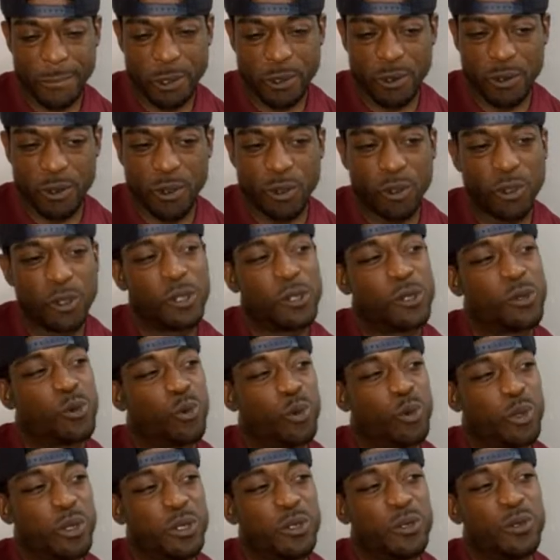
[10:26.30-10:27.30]
You know,
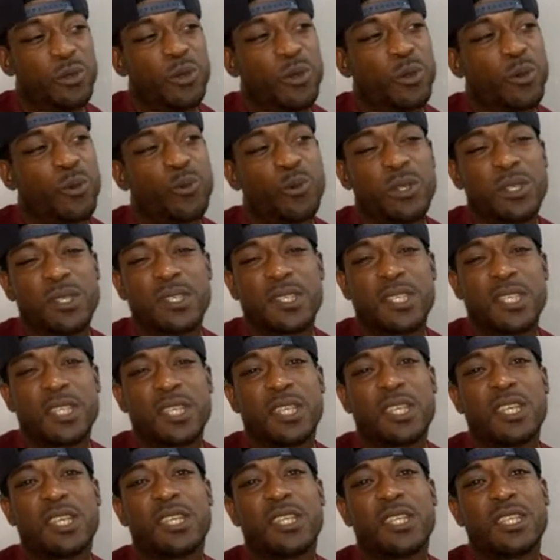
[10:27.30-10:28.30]
we
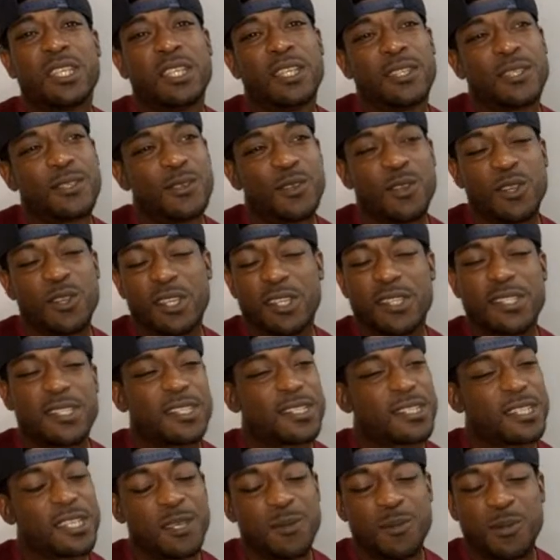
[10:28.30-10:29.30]
see it, let's
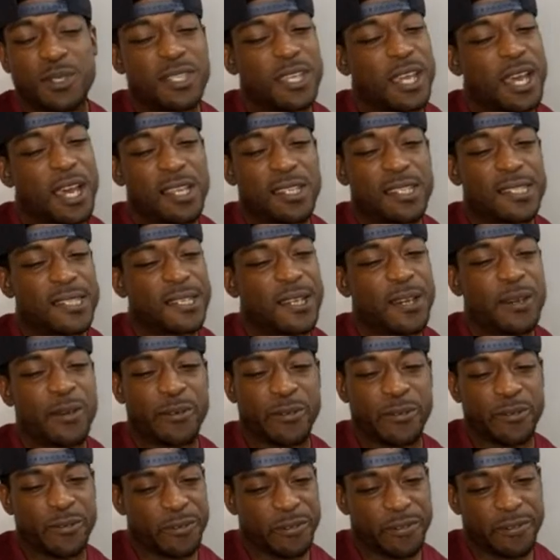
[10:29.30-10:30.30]
just keep it to
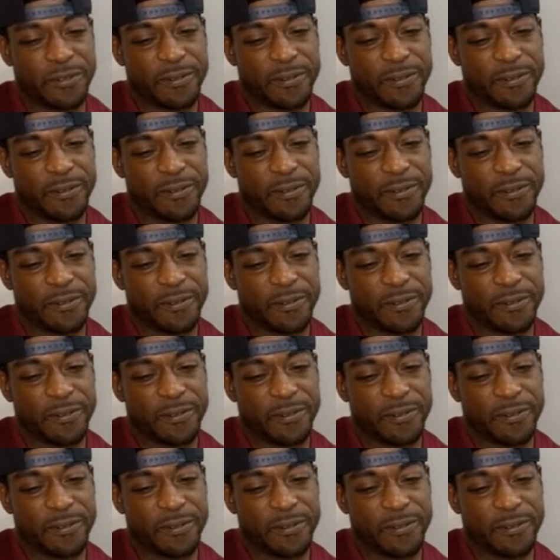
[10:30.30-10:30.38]
ourselves.